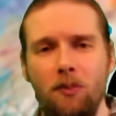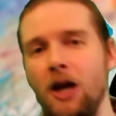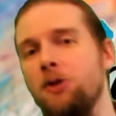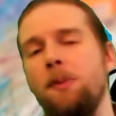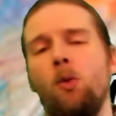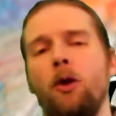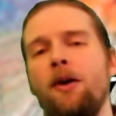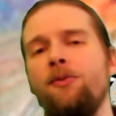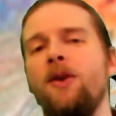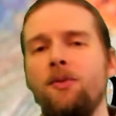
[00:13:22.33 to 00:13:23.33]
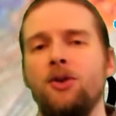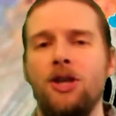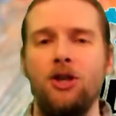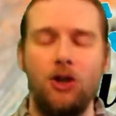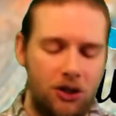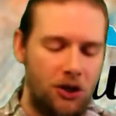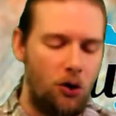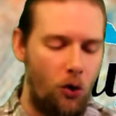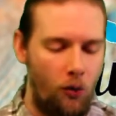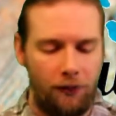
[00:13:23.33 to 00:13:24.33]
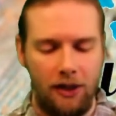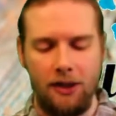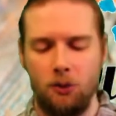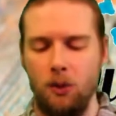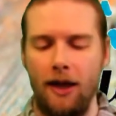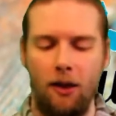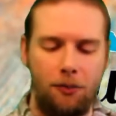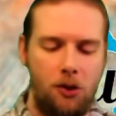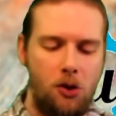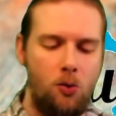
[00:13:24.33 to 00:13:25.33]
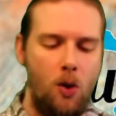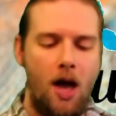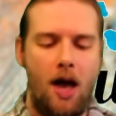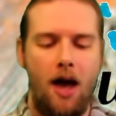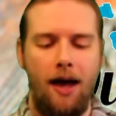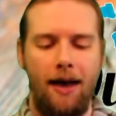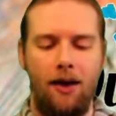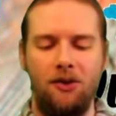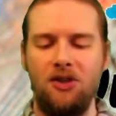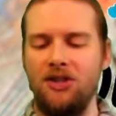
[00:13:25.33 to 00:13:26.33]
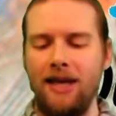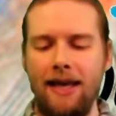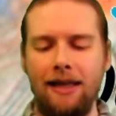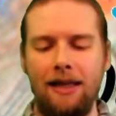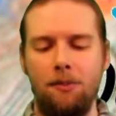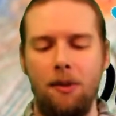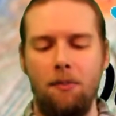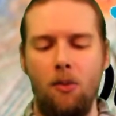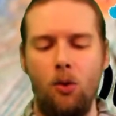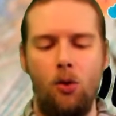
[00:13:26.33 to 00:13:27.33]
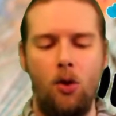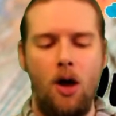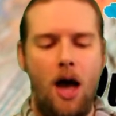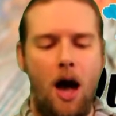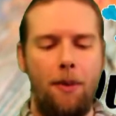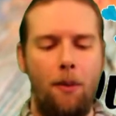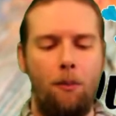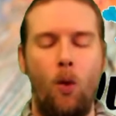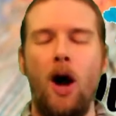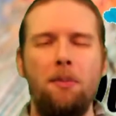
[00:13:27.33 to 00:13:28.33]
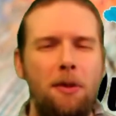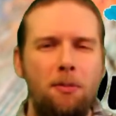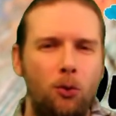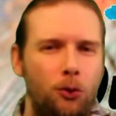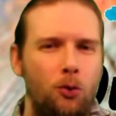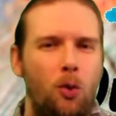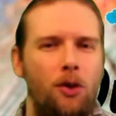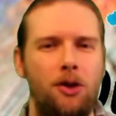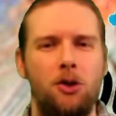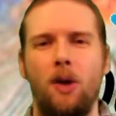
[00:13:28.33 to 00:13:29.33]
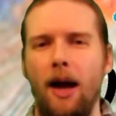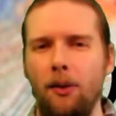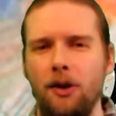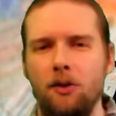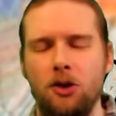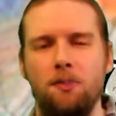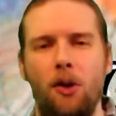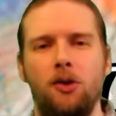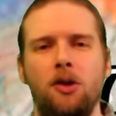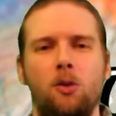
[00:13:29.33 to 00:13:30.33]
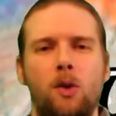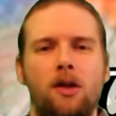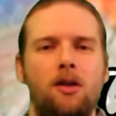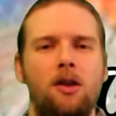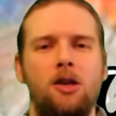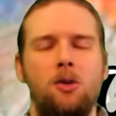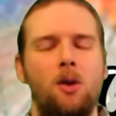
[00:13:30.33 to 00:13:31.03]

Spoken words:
It's been one of my favourite teachings, and hopefully this will help you understand a little bit more about why people do what they do, how they respond in the way that they do.